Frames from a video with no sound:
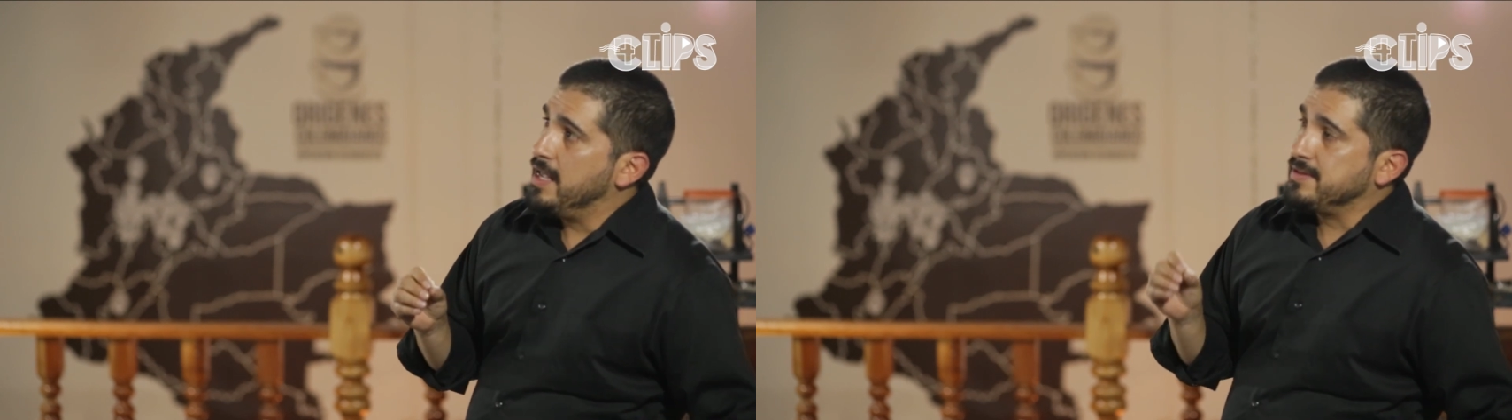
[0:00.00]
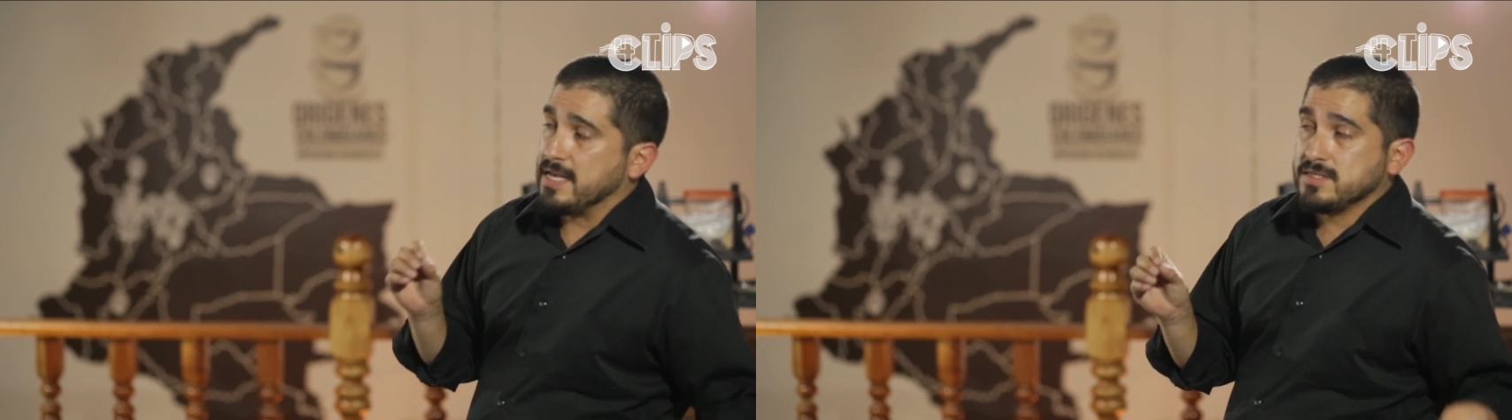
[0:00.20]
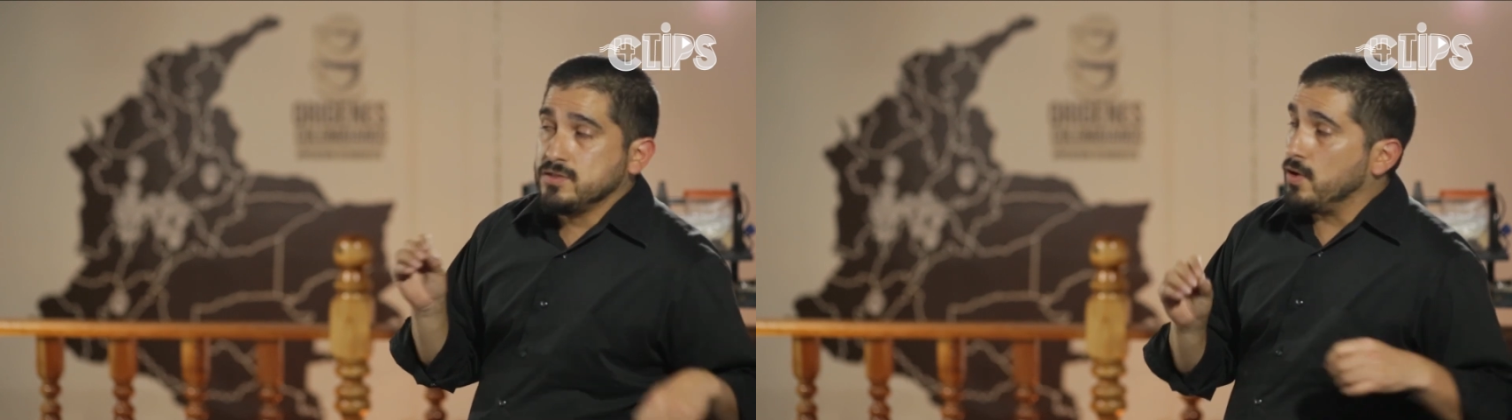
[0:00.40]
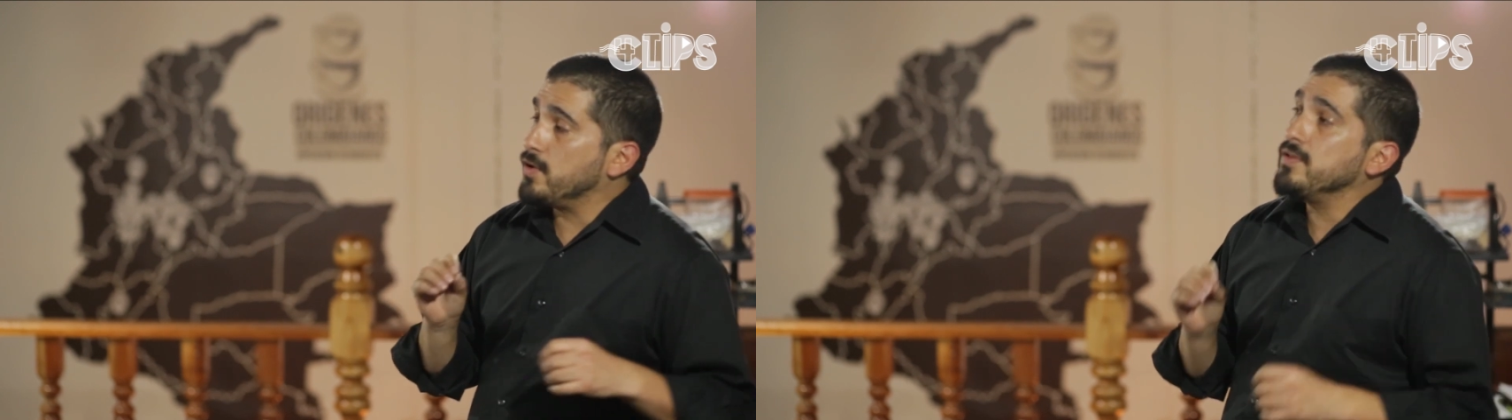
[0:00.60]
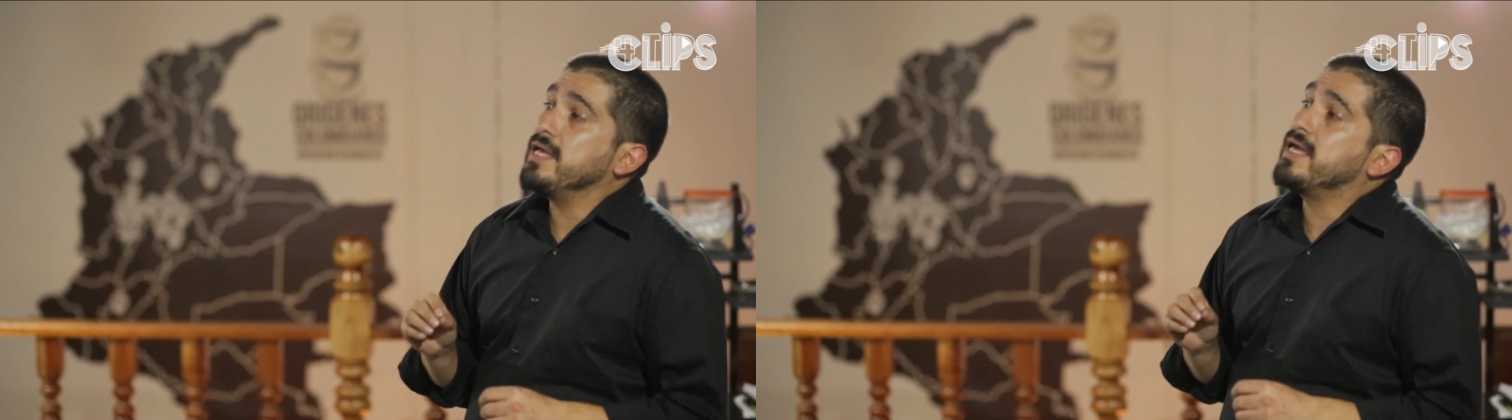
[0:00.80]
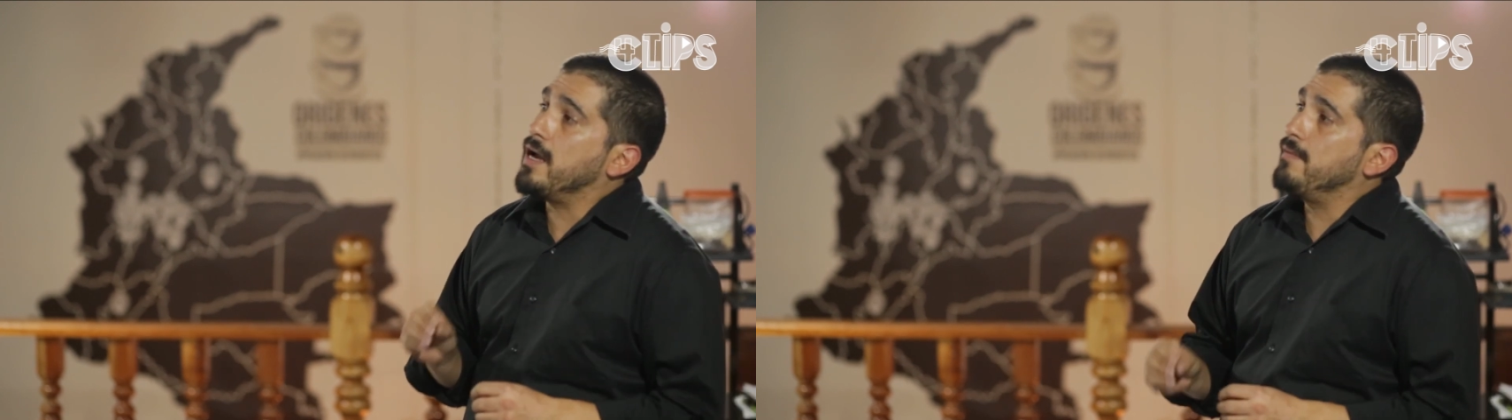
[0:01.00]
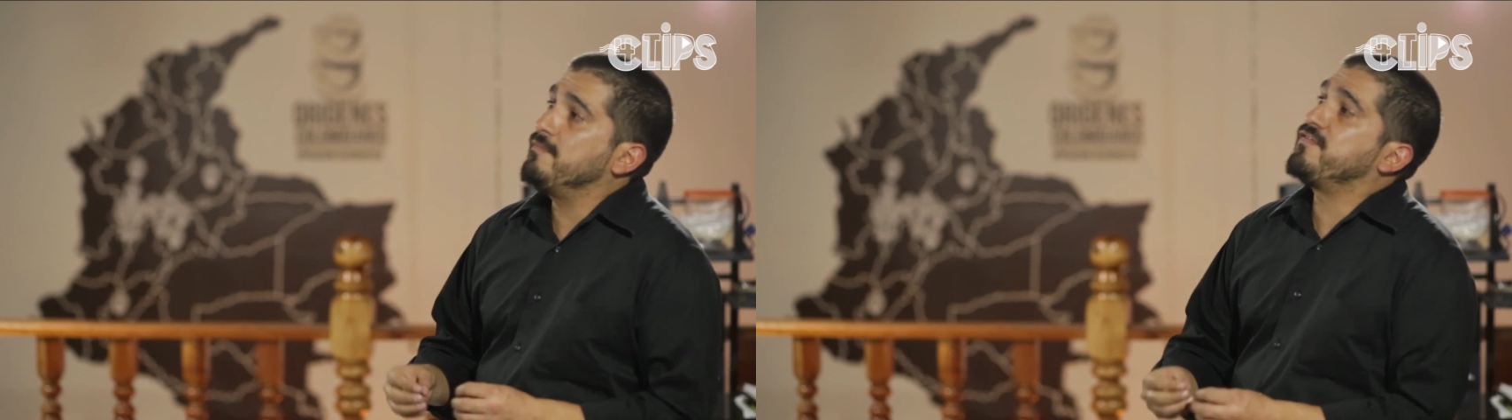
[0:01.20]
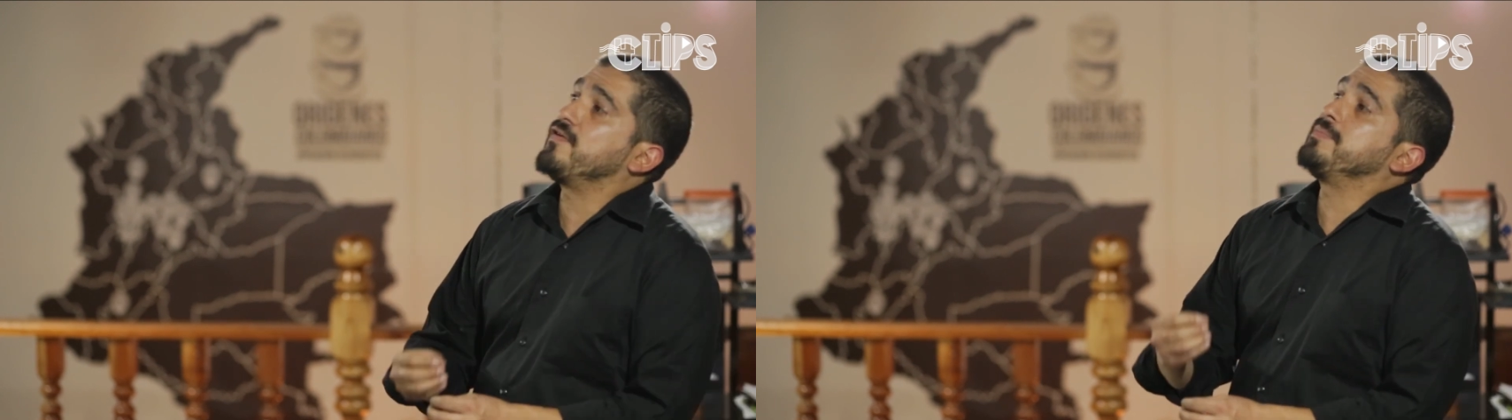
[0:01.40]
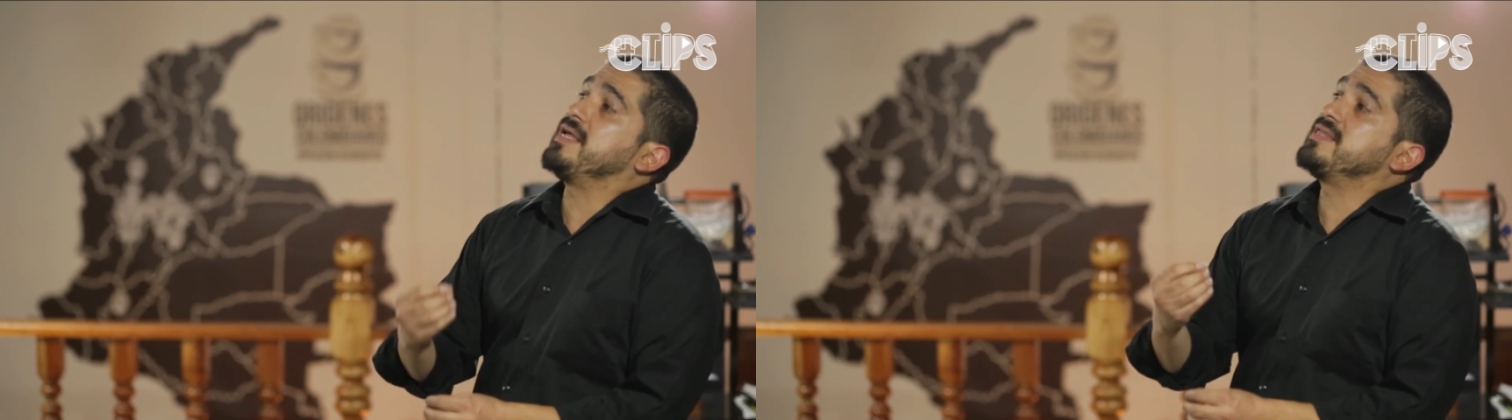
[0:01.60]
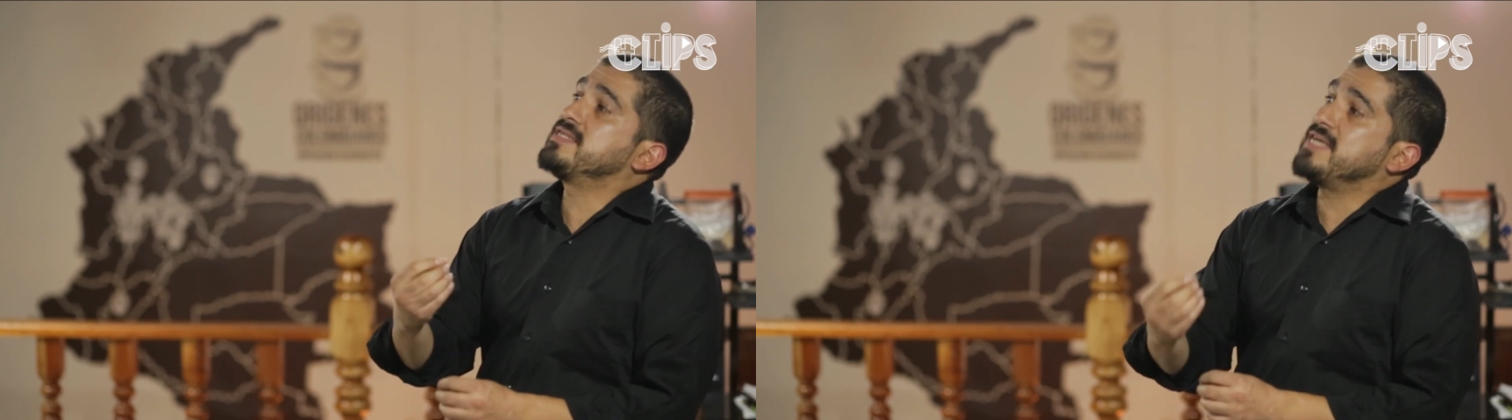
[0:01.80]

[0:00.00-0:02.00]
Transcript: does not only come from the